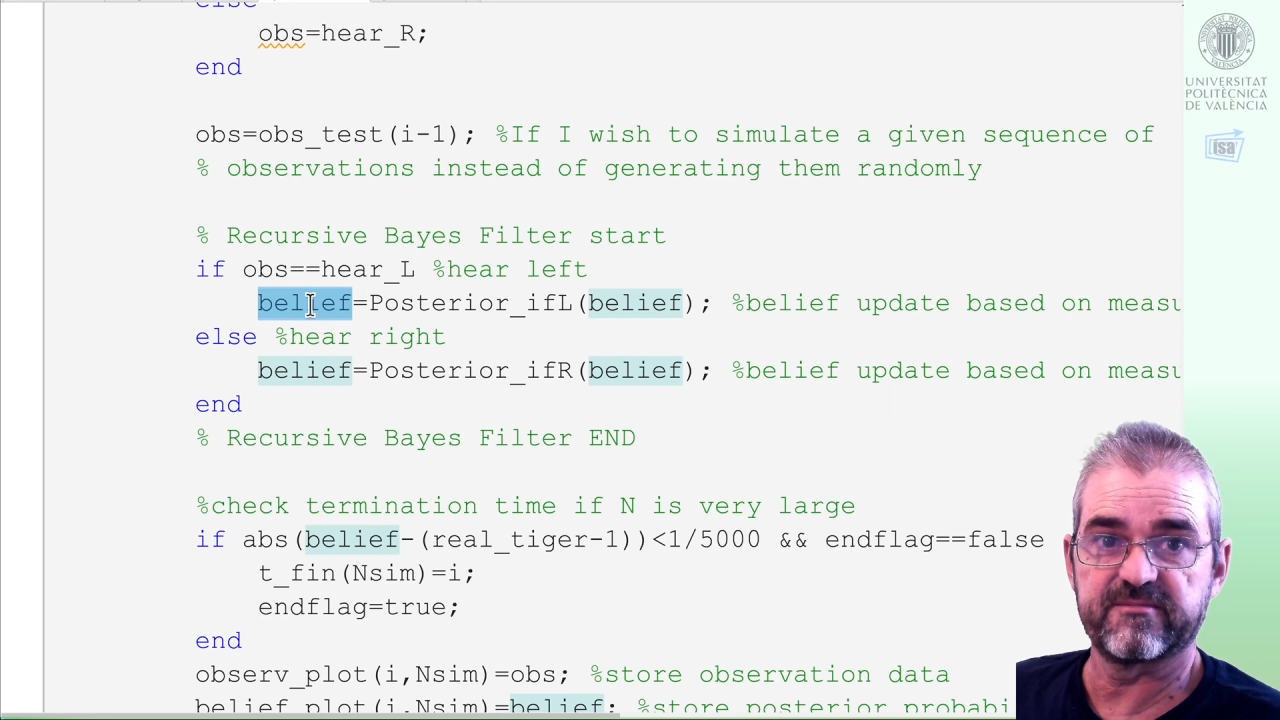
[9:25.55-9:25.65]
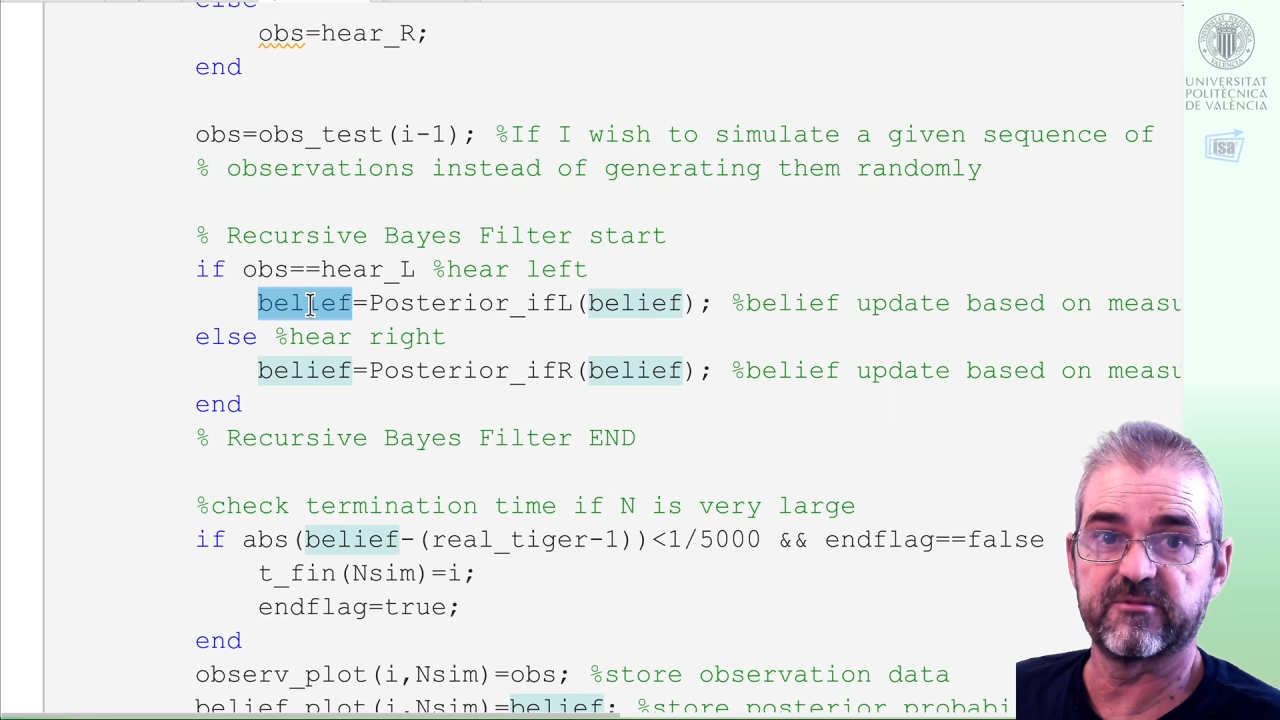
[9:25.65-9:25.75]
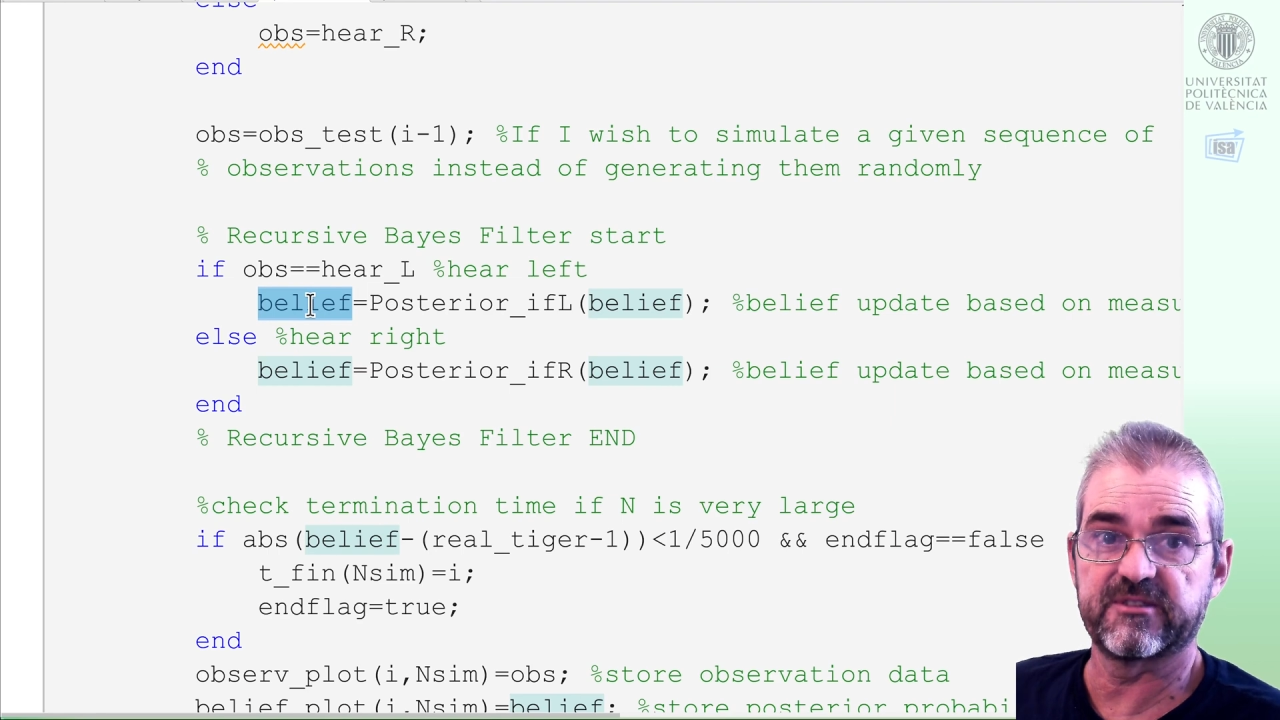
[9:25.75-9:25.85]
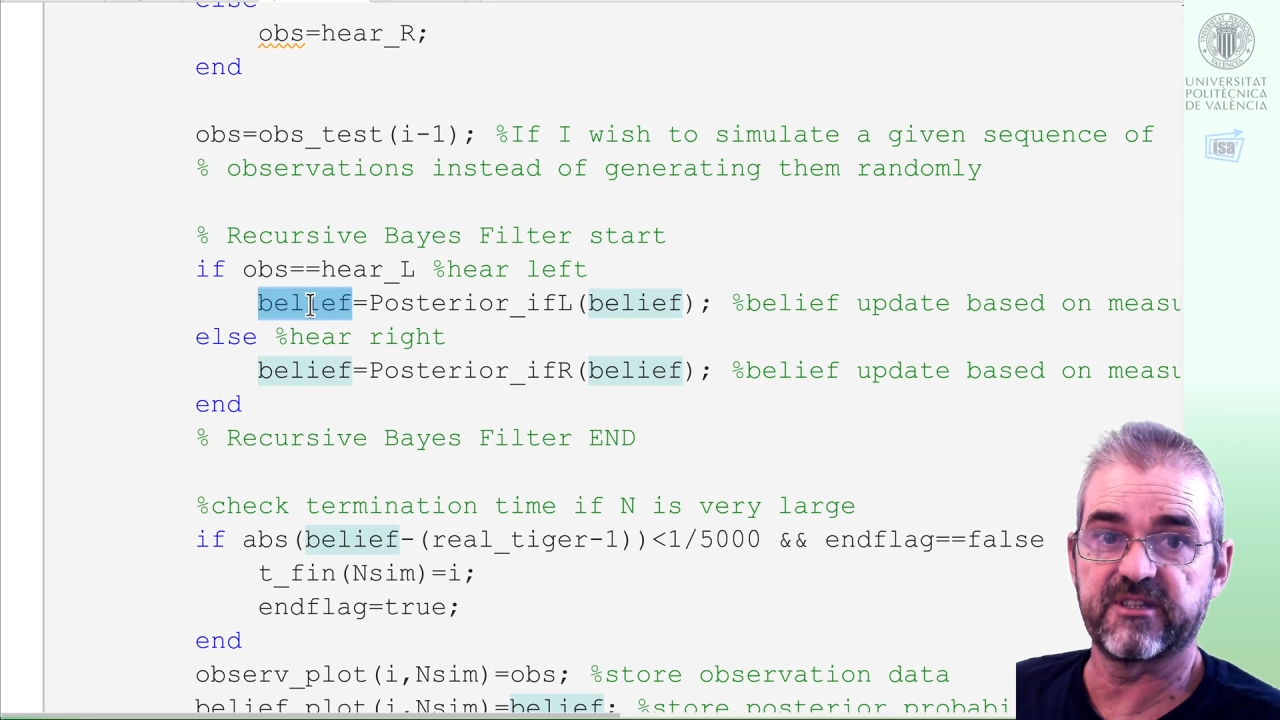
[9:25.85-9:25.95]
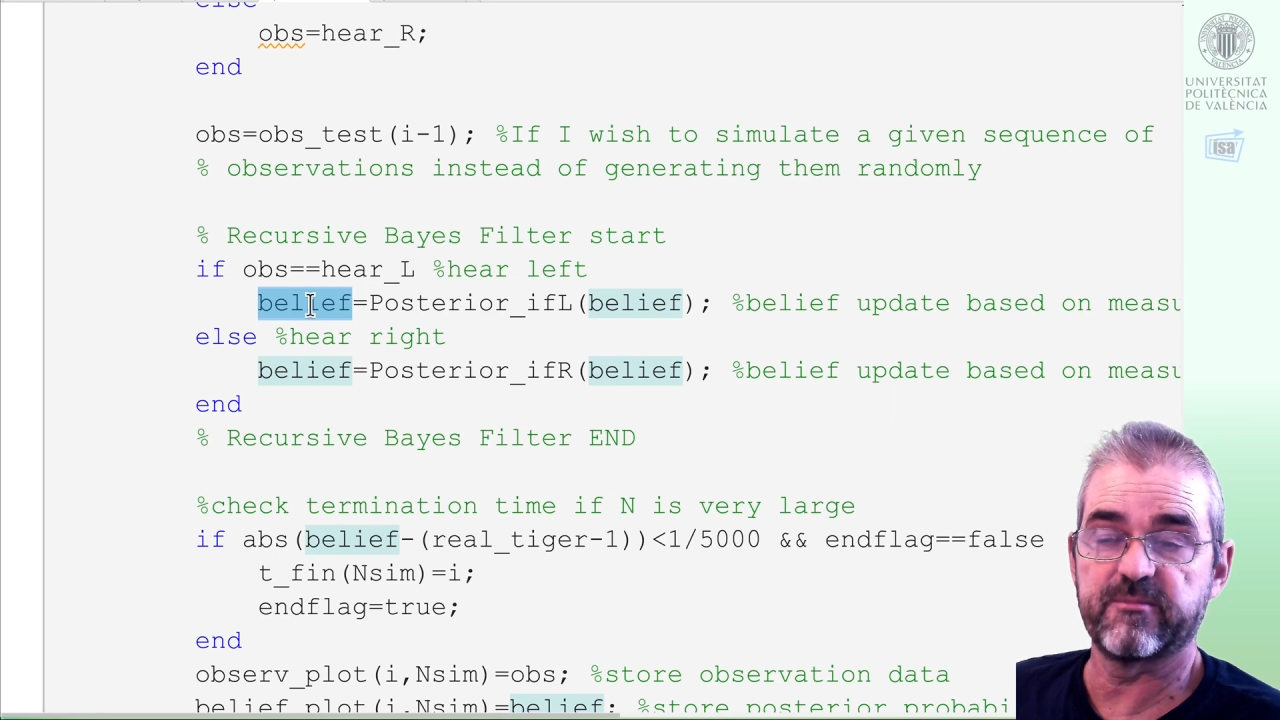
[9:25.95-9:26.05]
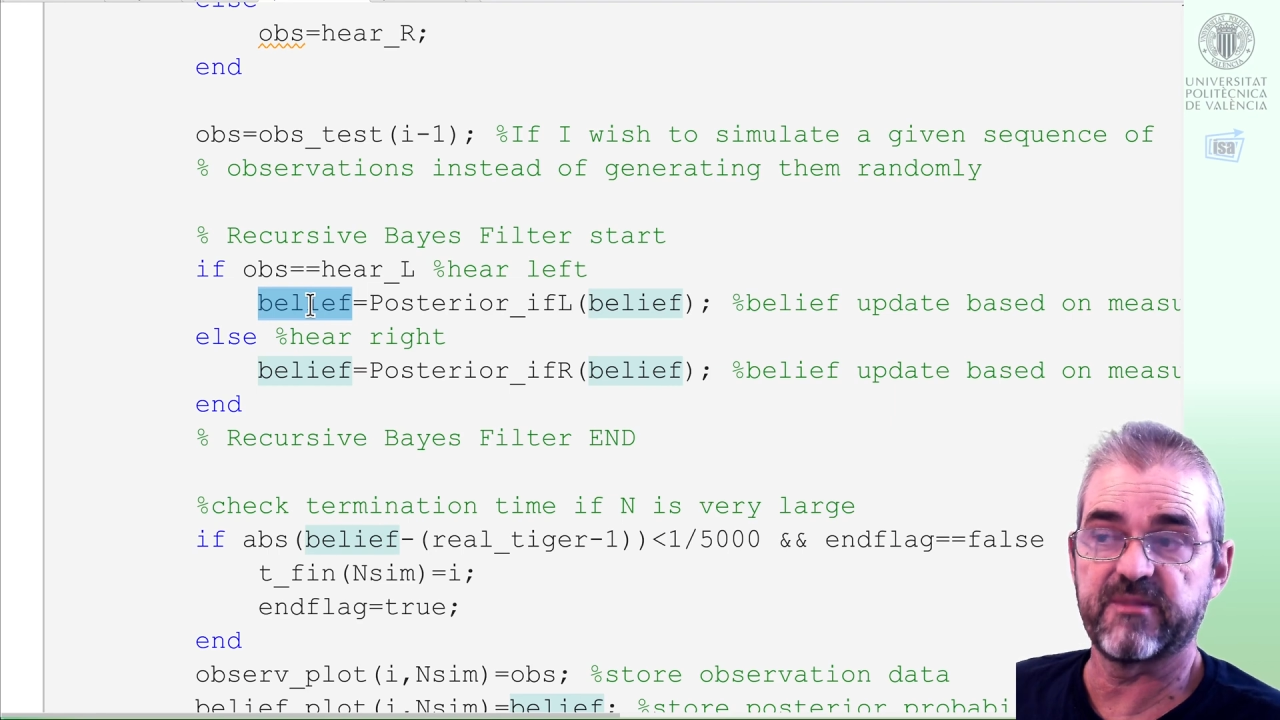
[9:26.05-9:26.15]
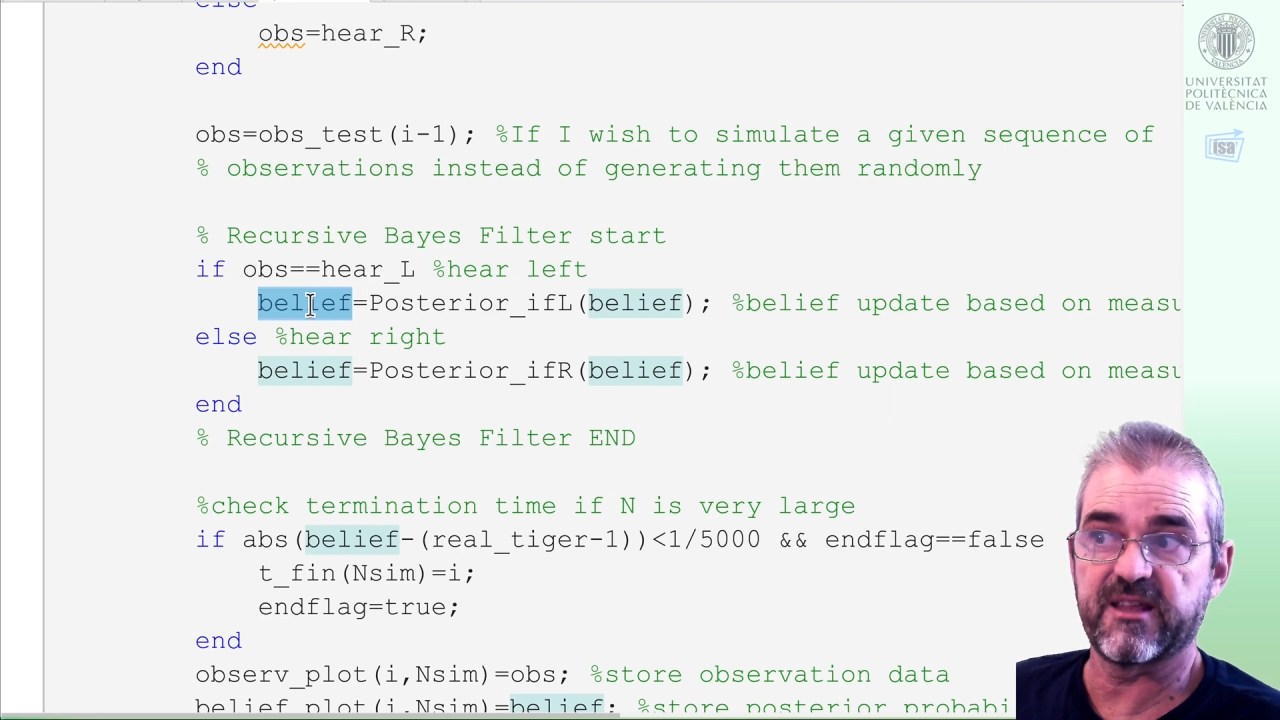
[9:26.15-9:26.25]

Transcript: will tell me